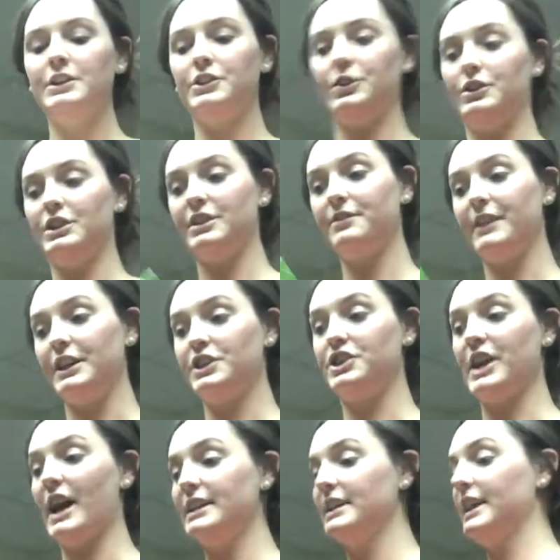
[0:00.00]
So you just
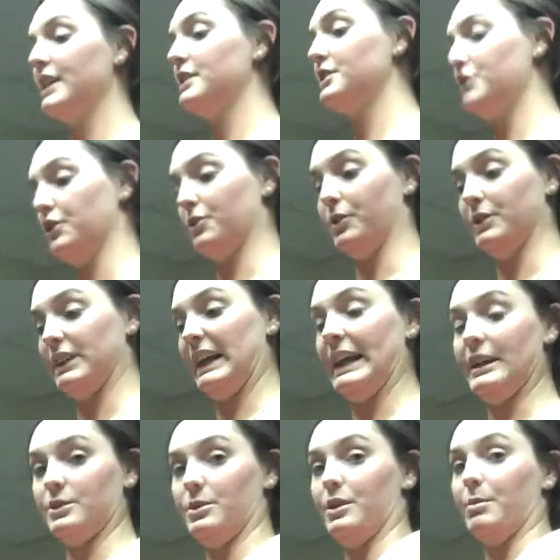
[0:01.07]
finished jazz hand, so you're holding
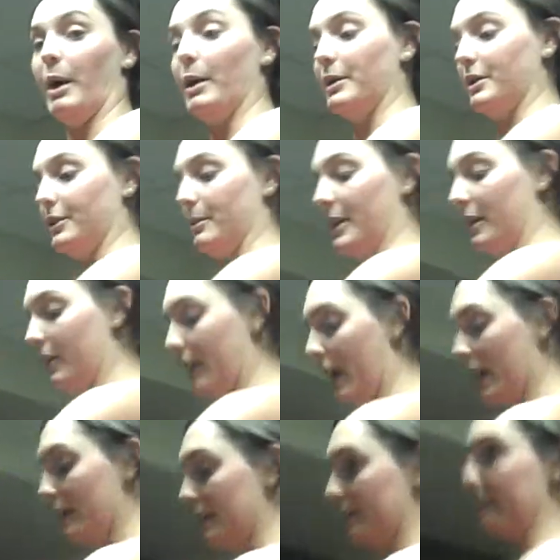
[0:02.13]
hands with your partner in the middle
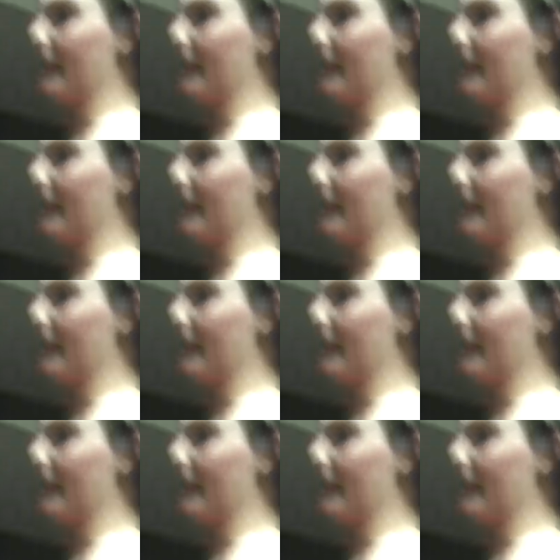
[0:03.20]
again,